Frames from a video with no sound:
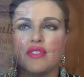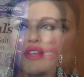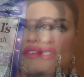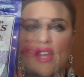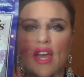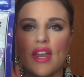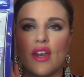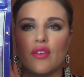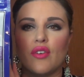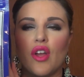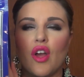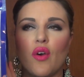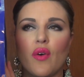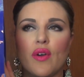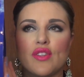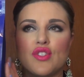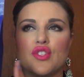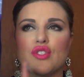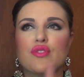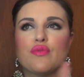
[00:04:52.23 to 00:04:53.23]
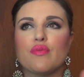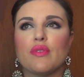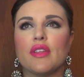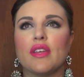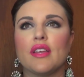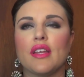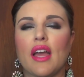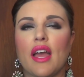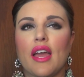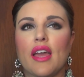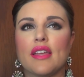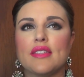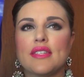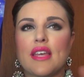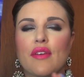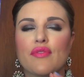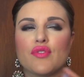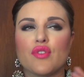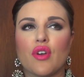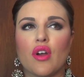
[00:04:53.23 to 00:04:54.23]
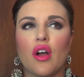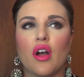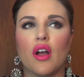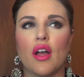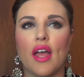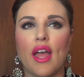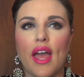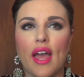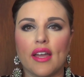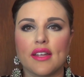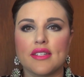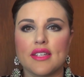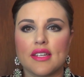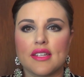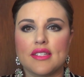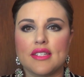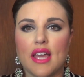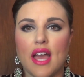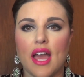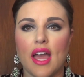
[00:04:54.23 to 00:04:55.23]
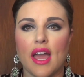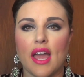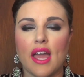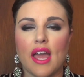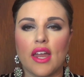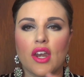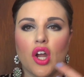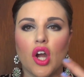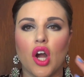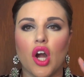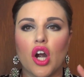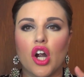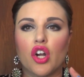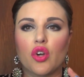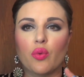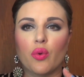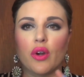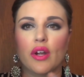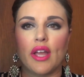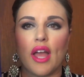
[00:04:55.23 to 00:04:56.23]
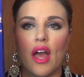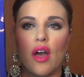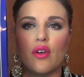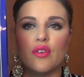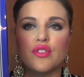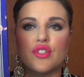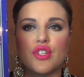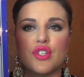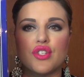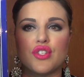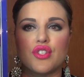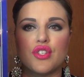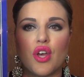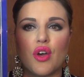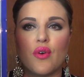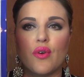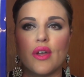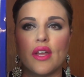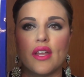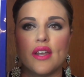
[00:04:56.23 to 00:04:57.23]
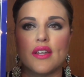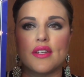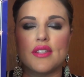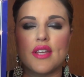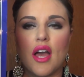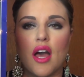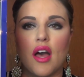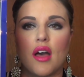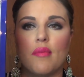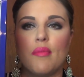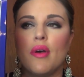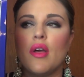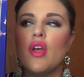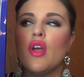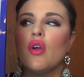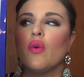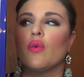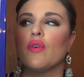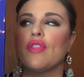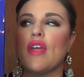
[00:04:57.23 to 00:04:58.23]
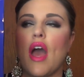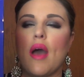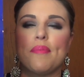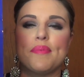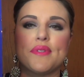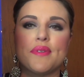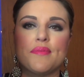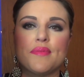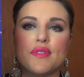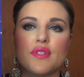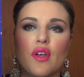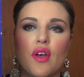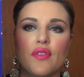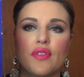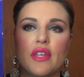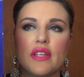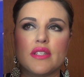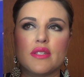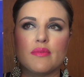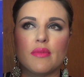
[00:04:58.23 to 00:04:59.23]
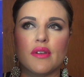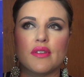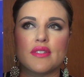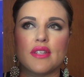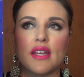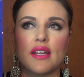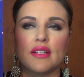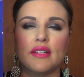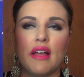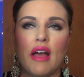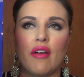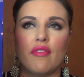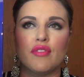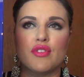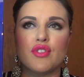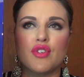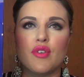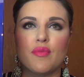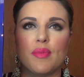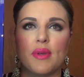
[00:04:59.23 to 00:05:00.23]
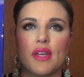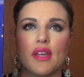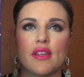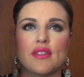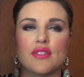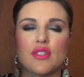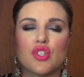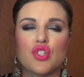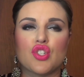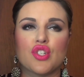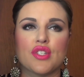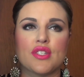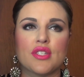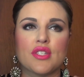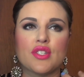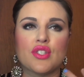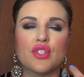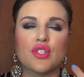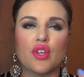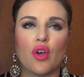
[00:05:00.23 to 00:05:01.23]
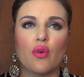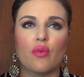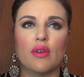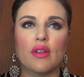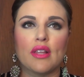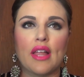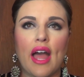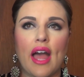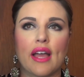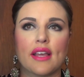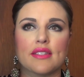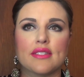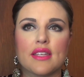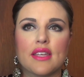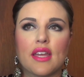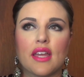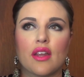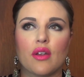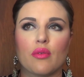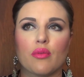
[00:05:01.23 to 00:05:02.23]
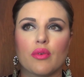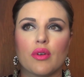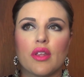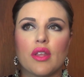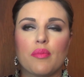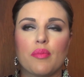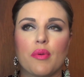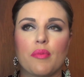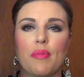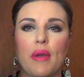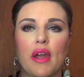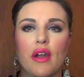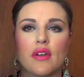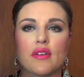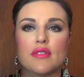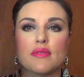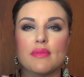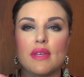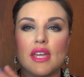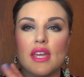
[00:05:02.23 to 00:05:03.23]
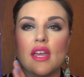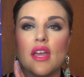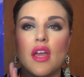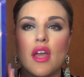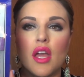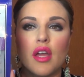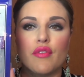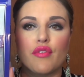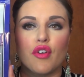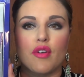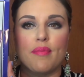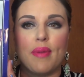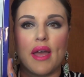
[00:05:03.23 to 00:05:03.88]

difference. I don't know, it's just really nice after a hectic day and a hard workout to soak in a tub with Epsom salt that smells like lavender, because it just is so relaxing and it really prepares me for